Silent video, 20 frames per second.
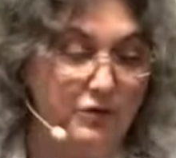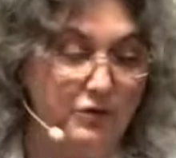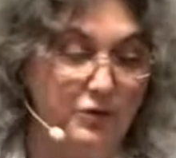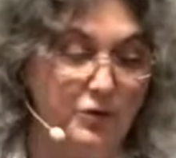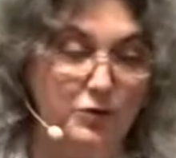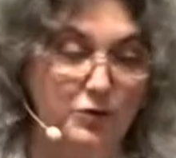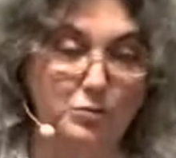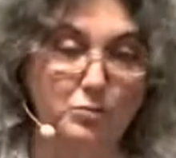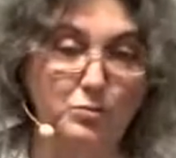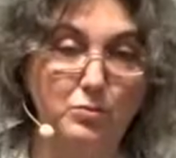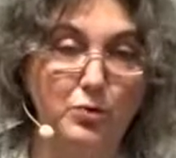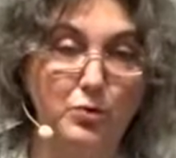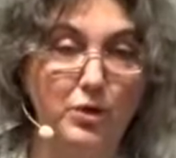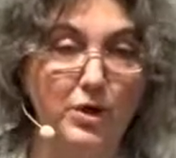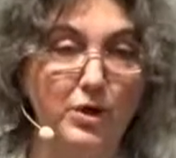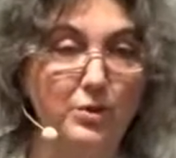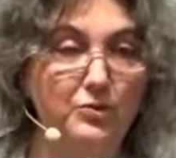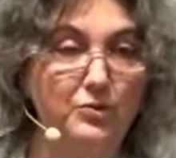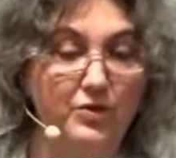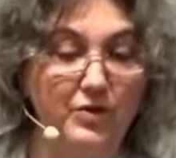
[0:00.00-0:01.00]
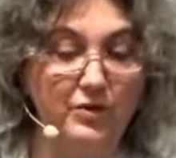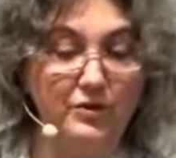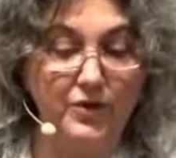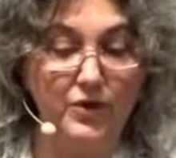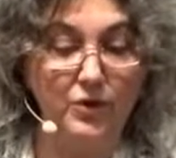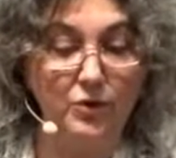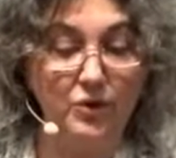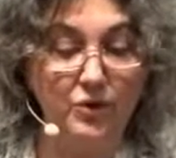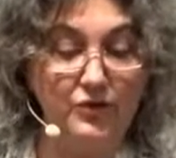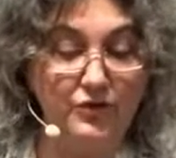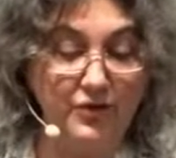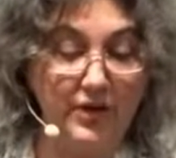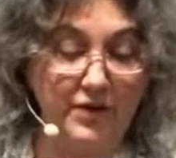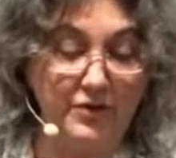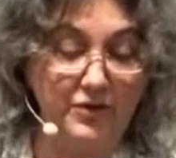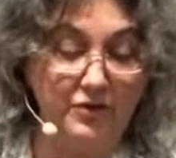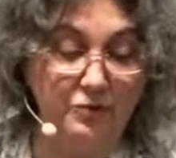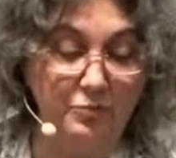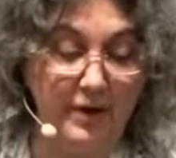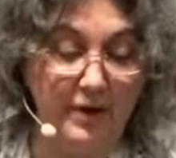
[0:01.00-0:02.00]
for whom we're observing Yortzeit
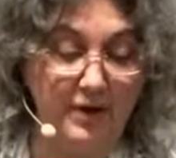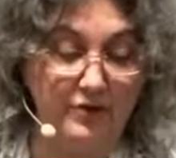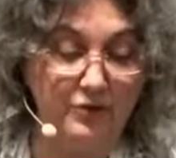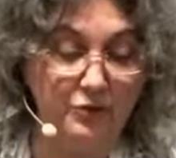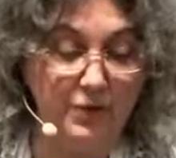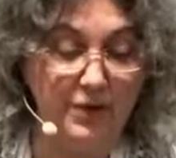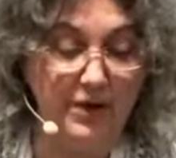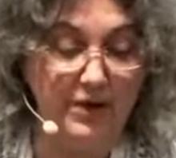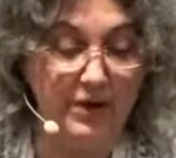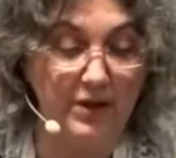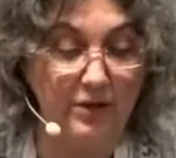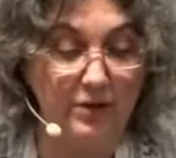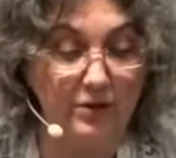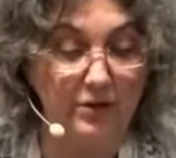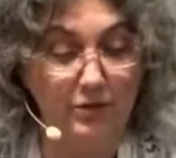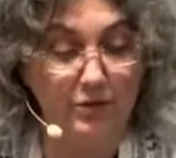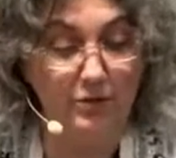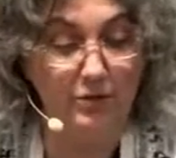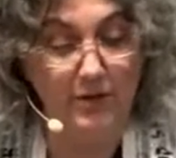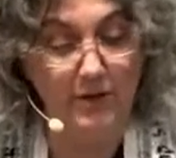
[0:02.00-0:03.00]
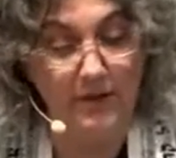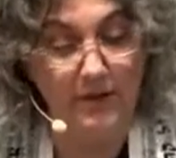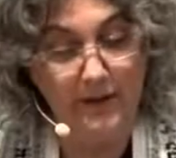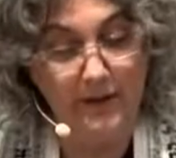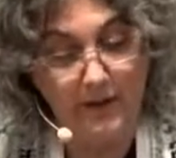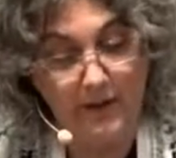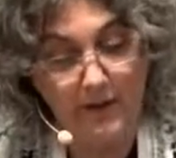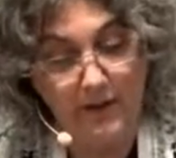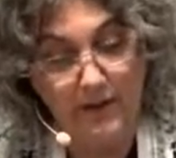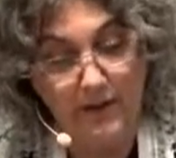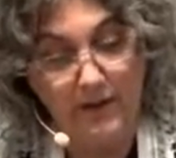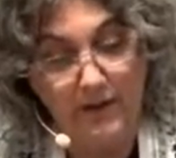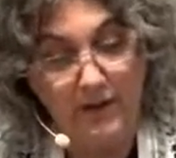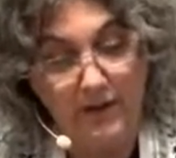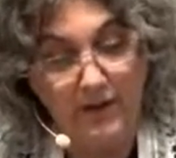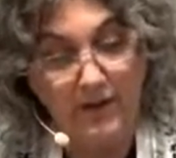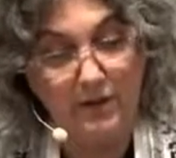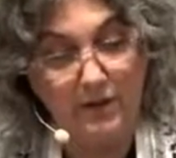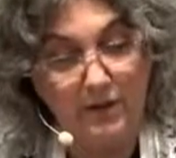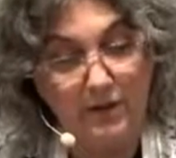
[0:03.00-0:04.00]
this past week include
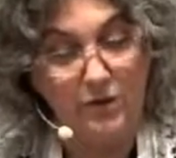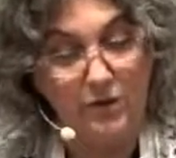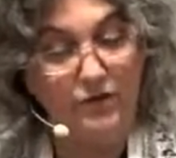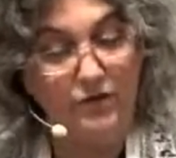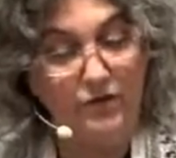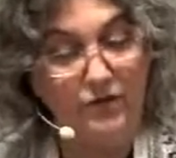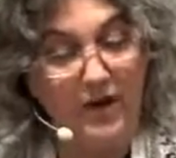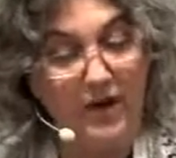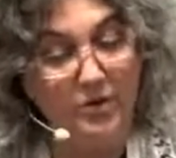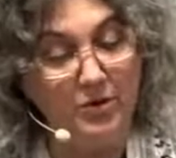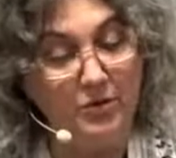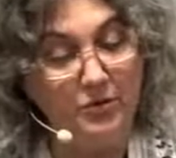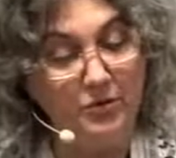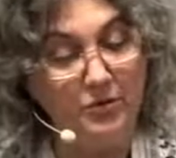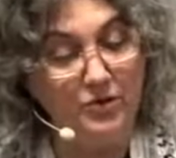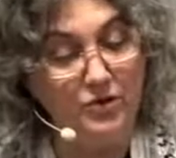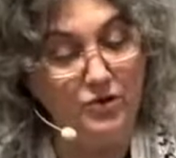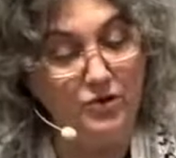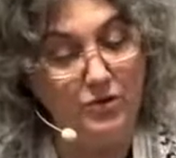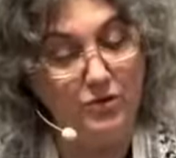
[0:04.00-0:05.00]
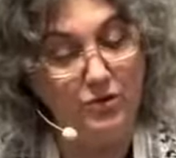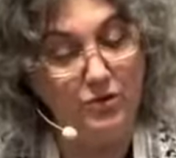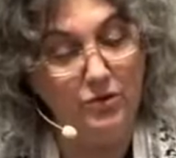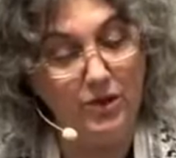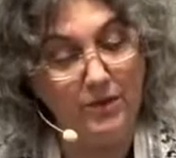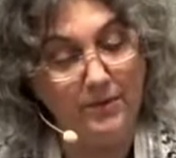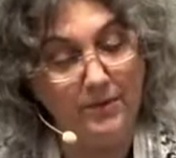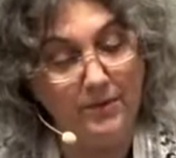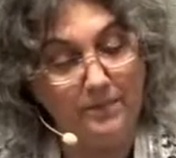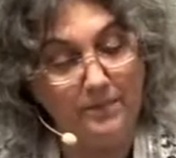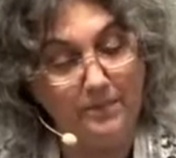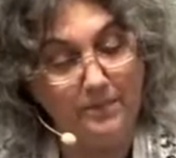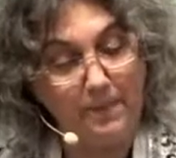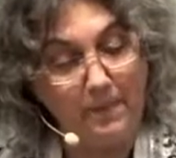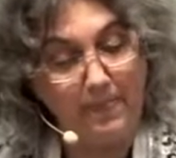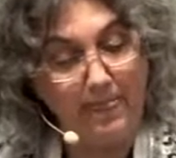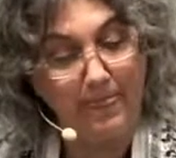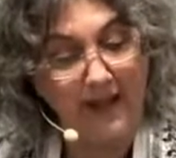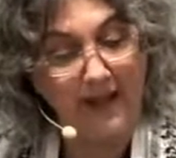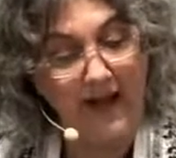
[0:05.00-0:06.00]
Louis Abramson Jr.,
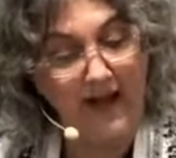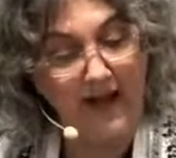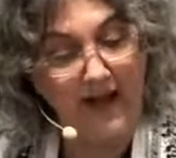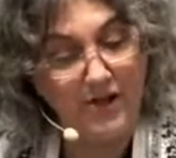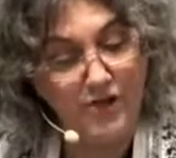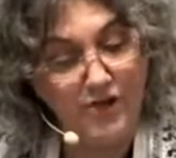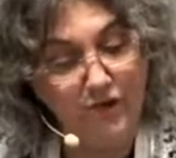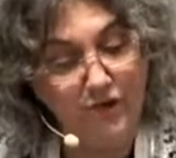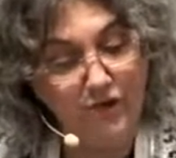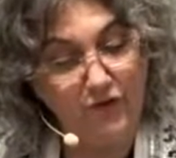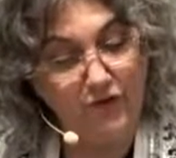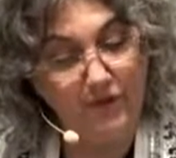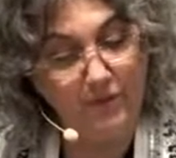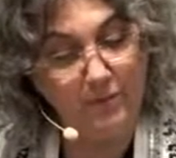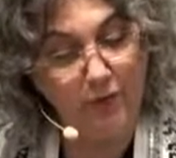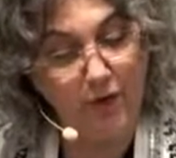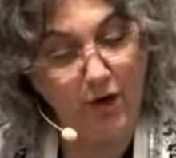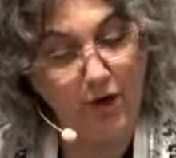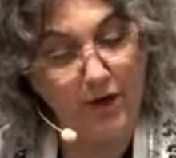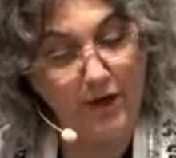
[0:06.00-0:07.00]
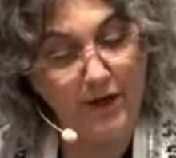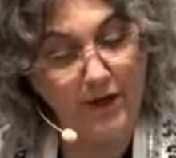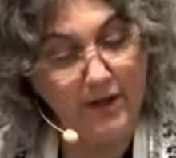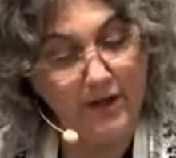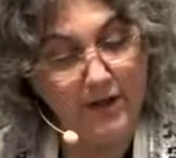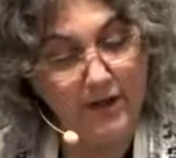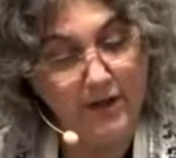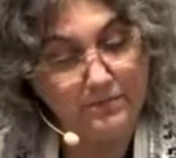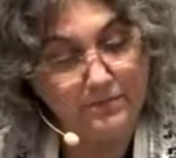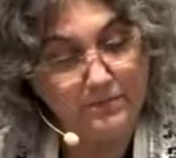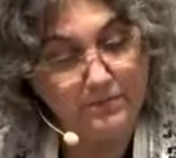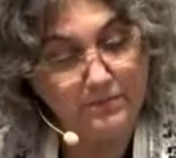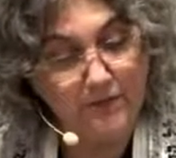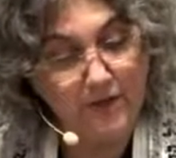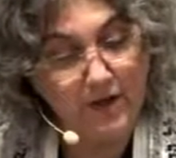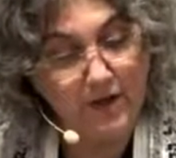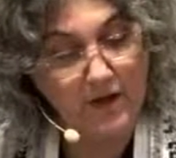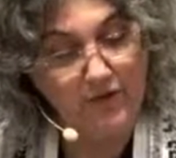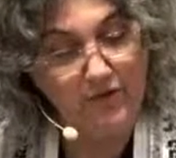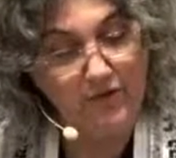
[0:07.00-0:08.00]
Asher C. Bronig,
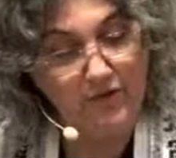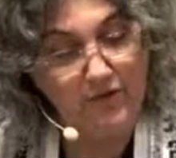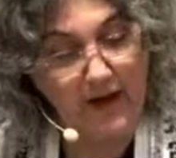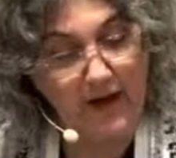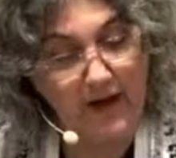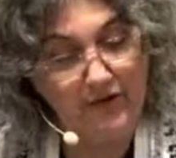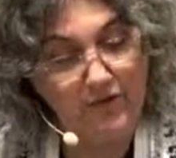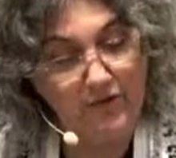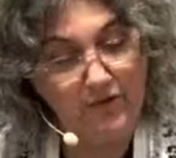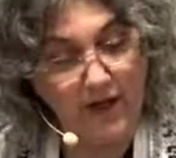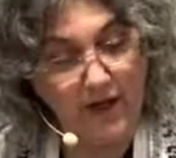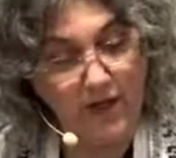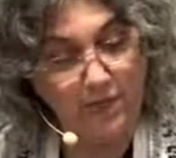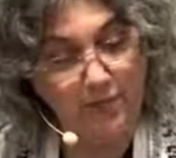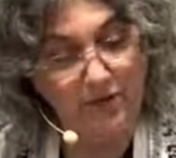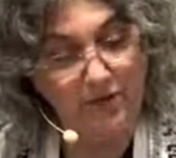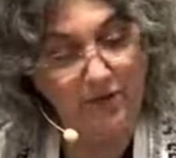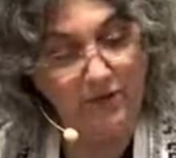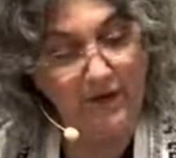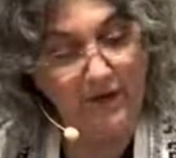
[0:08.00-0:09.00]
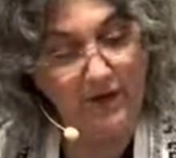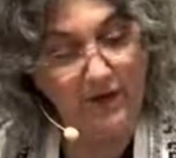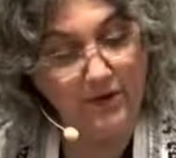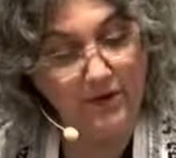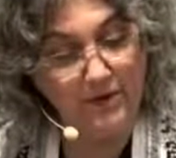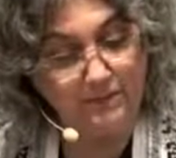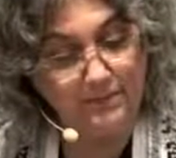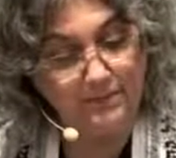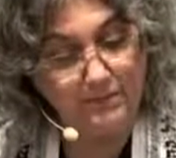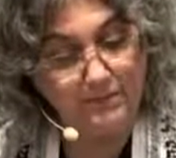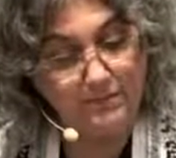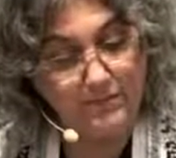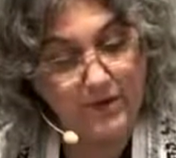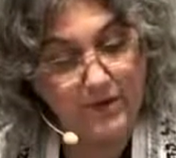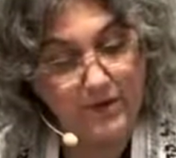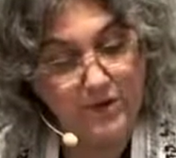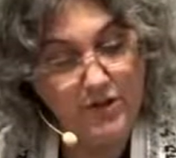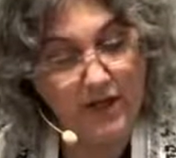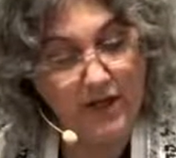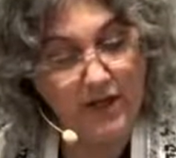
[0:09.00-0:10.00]
Mrs. Isaac Ebersfield,
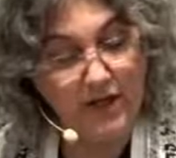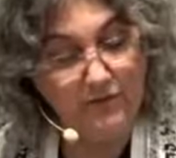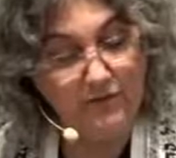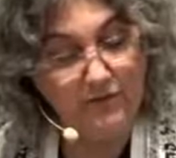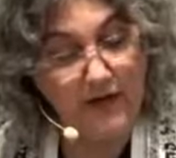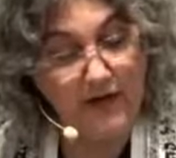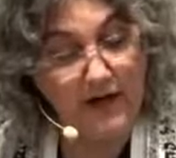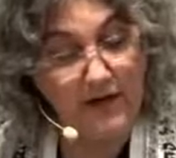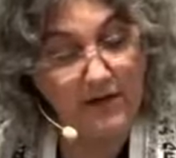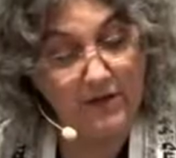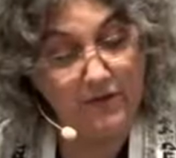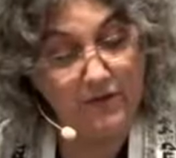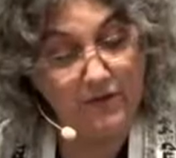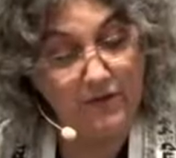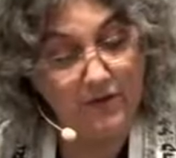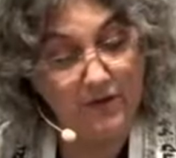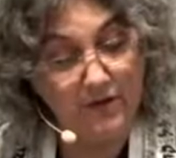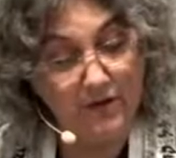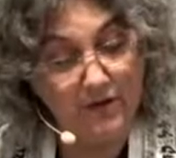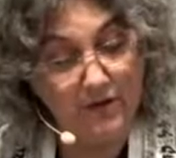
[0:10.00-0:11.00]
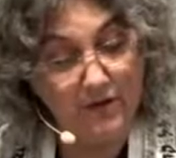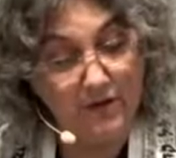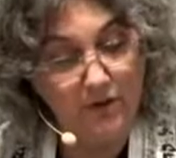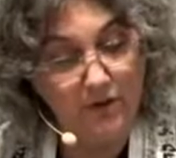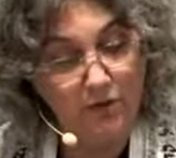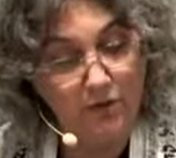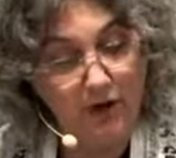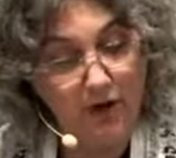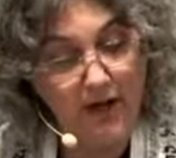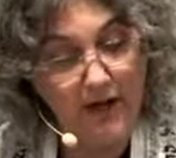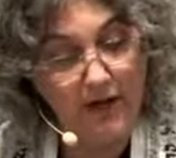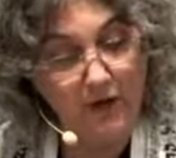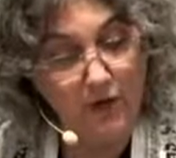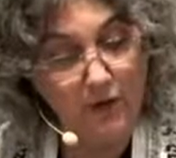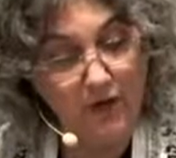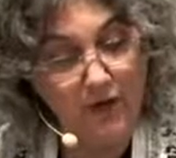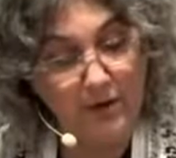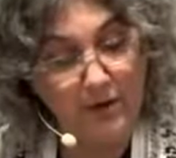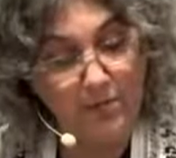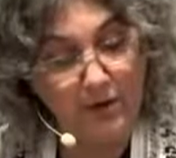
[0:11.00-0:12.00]
Jenny Fox, Raya
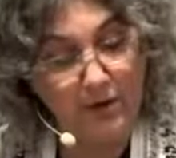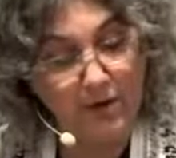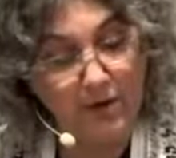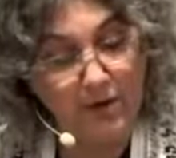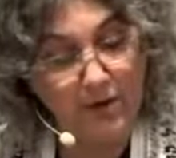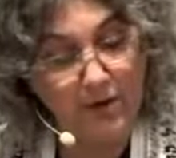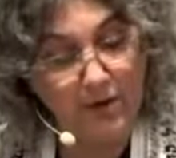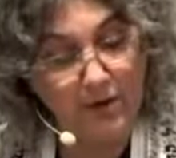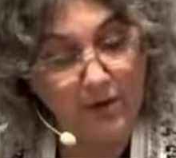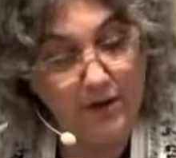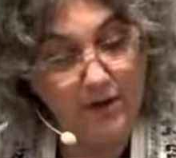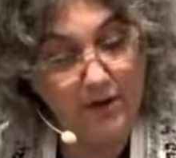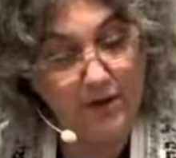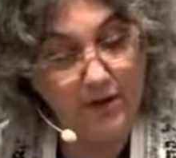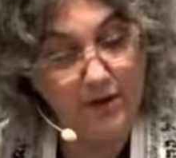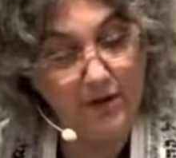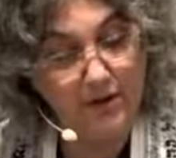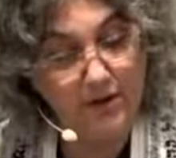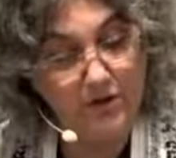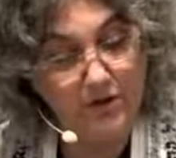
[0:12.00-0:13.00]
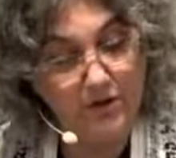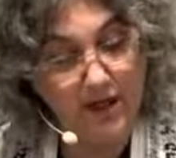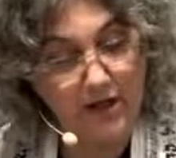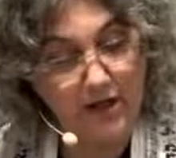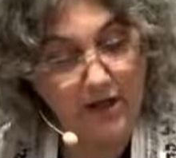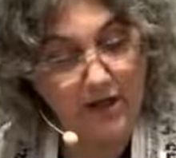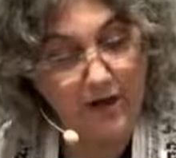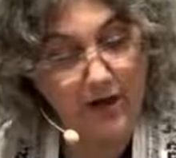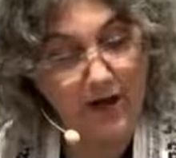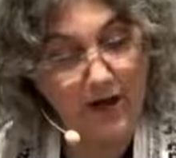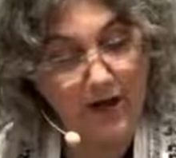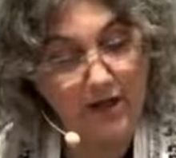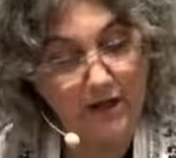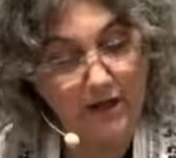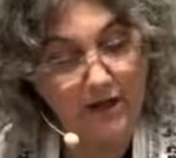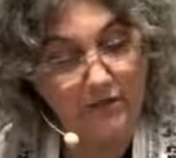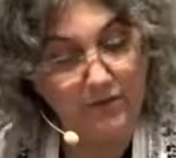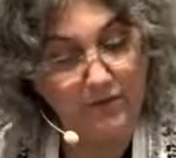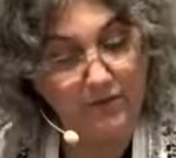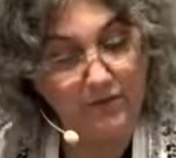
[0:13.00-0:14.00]
Greenberg, Jacob
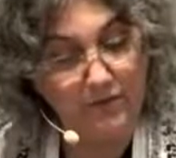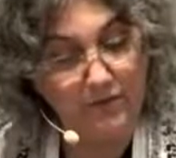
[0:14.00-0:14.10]
Haas,